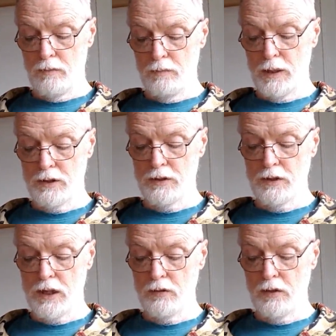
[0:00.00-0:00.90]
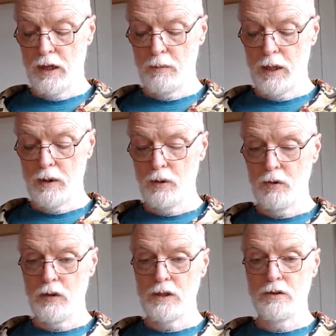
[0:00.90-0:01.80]
big successful animated
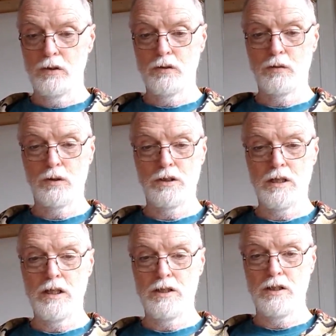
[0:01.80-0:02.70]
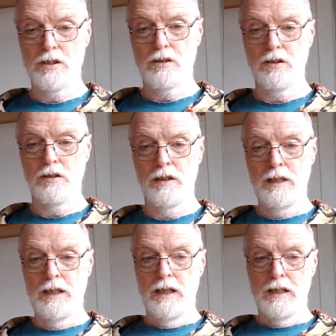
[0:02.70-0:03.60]
movies. Those are ones easiest to
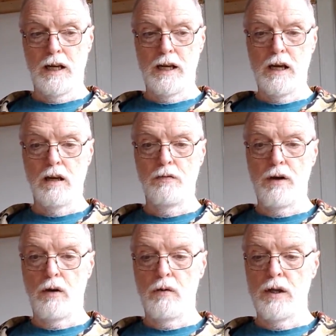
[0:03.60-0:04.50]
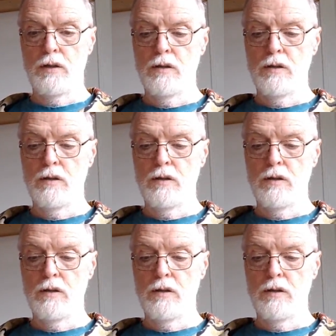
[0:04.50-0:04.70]
identify with.